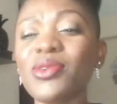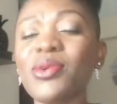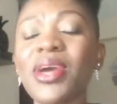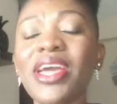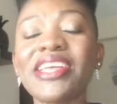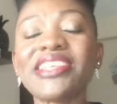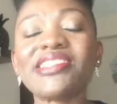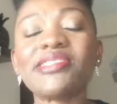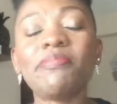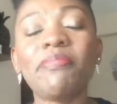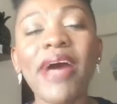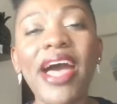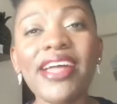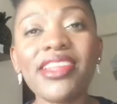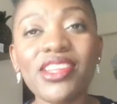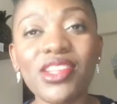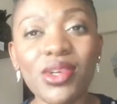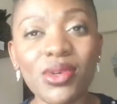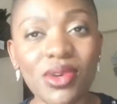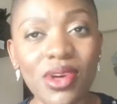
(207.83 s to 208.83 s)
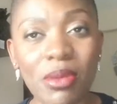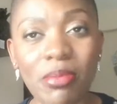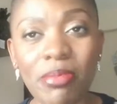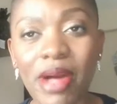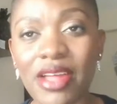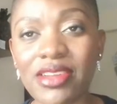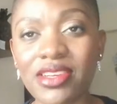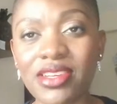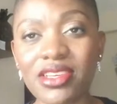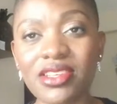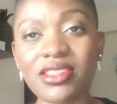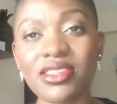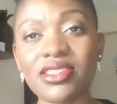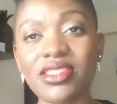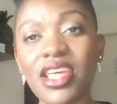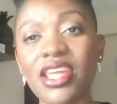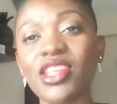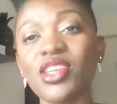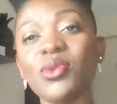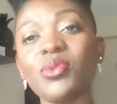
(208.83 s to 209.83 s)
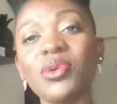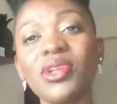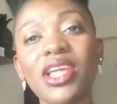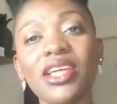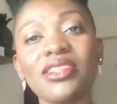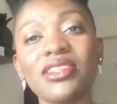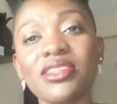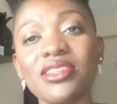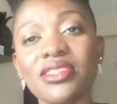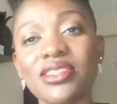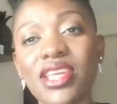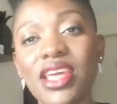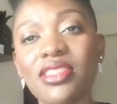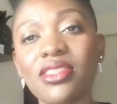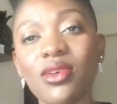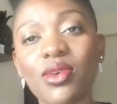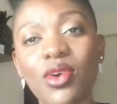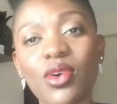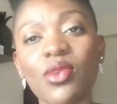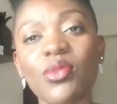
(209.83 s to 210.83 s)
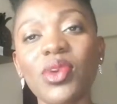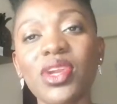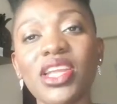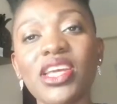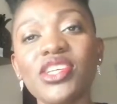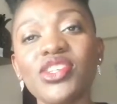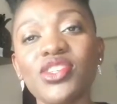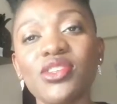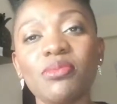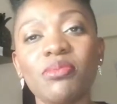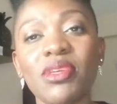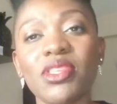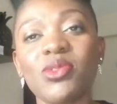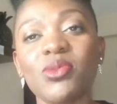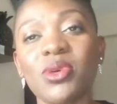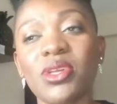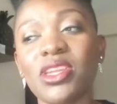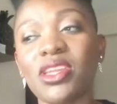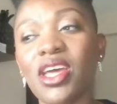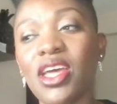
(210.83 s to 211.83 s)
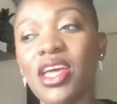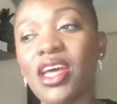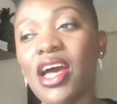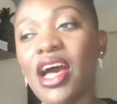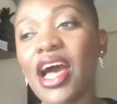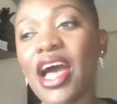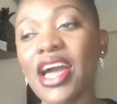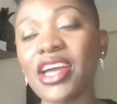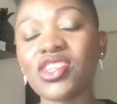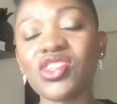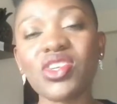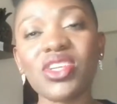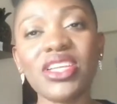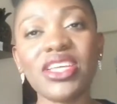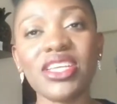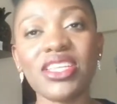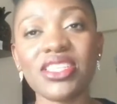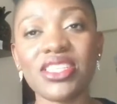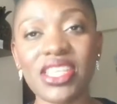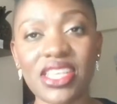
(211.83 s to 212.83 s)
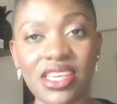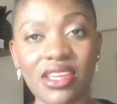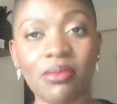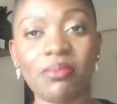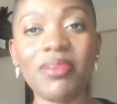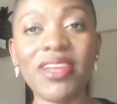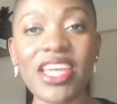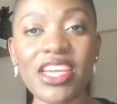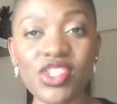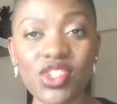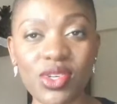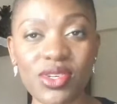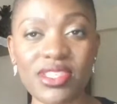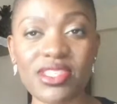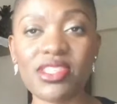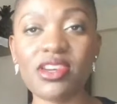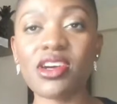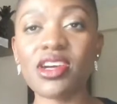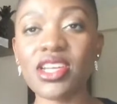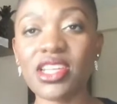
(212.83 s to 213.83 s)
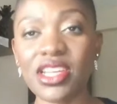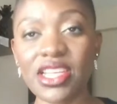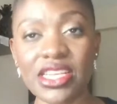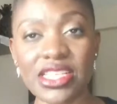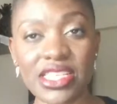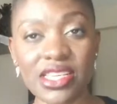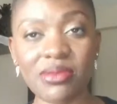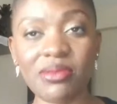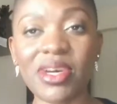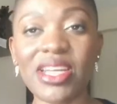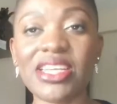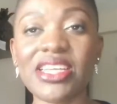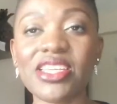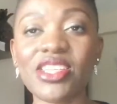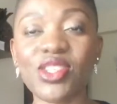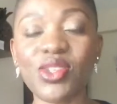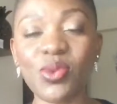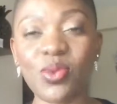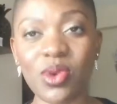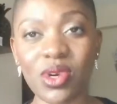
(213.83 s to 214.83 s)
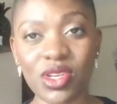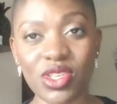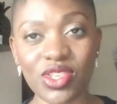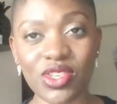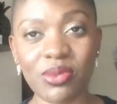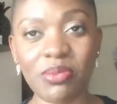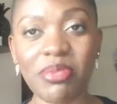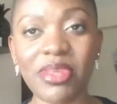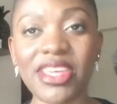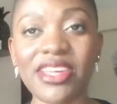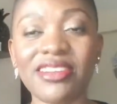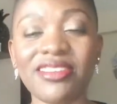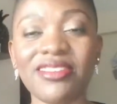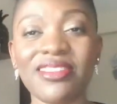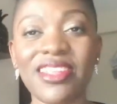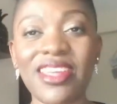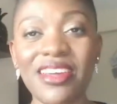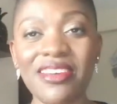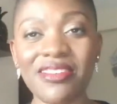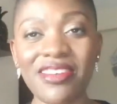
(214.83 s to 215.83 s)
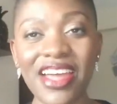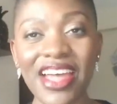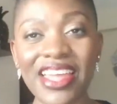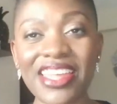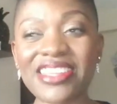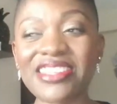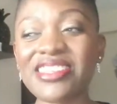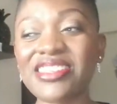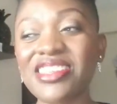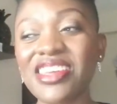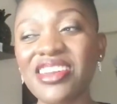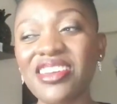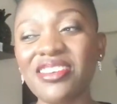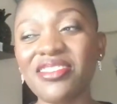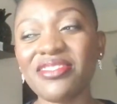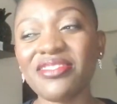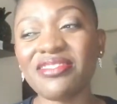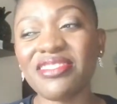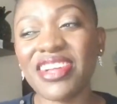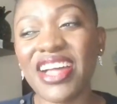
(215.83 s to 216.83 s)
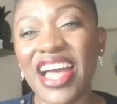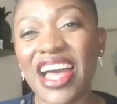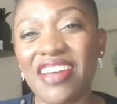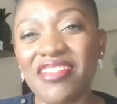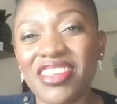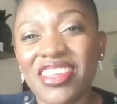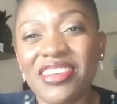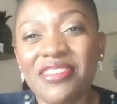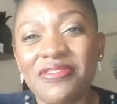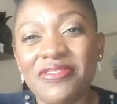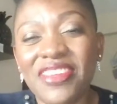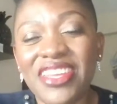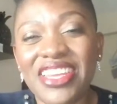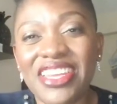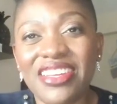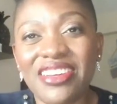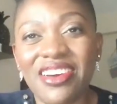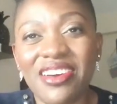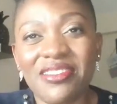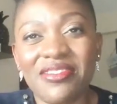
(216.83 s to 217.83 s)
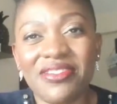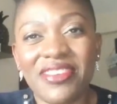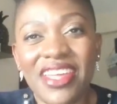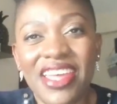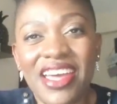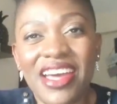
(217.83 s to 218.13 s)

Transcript: expand your abundance, then you will understand the correlation between actually taking pleasure circulating money towards your bill, right? Instead of having a feeling of